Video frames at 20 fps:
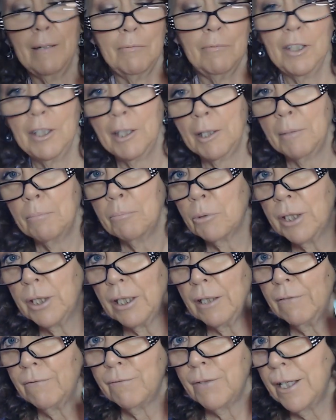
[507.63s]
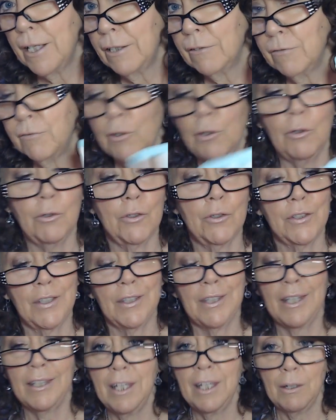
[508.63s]
really pretty file folders
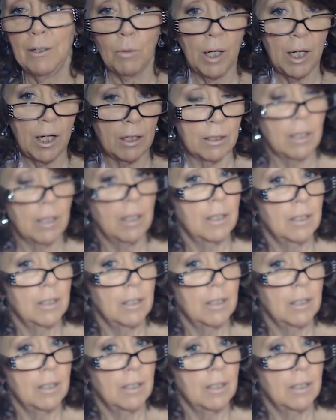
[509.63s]
and they think, wow,